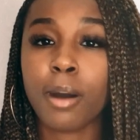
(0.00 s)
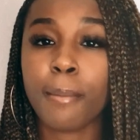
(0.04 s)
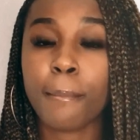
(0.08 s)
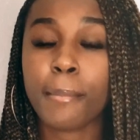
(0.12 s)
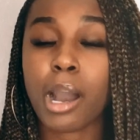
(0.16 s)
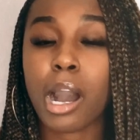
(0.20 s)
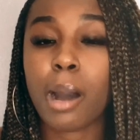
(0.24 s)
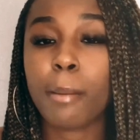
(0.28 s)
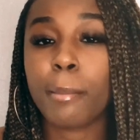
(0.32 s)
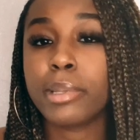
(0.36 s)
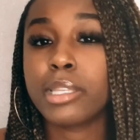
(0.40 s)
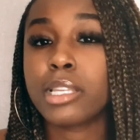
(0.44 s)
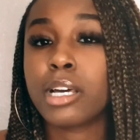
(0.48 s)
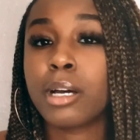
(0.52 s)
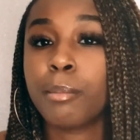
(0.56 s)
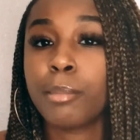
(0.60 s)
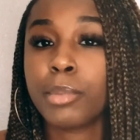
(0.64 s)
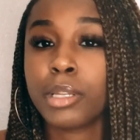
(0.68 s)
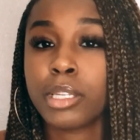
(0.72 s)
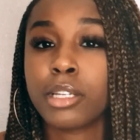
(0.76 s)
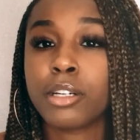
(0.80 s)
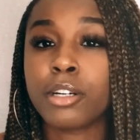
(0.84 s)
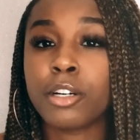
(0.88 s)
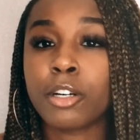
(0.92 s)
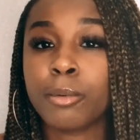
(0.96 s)
Comment down
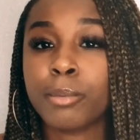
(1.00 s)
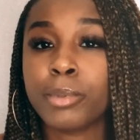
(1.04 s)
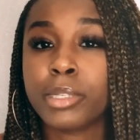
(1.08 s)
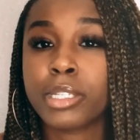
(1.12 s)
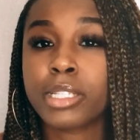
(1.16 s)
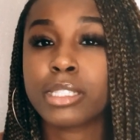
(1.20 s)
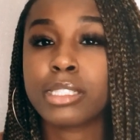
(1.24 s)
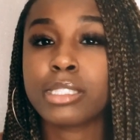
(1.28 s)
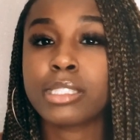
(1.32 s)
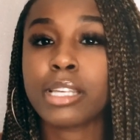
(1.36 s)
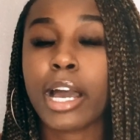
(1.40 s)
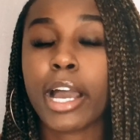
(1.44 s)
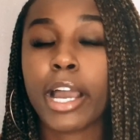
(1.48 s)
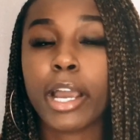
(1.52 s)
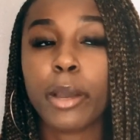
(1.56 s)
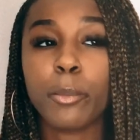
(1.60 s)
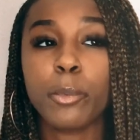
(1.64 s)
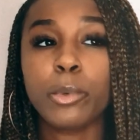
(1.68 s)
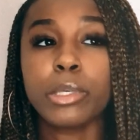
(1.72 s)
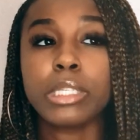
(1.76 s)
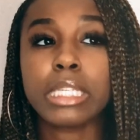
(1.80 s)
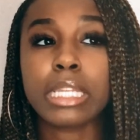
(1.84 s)
below, because I would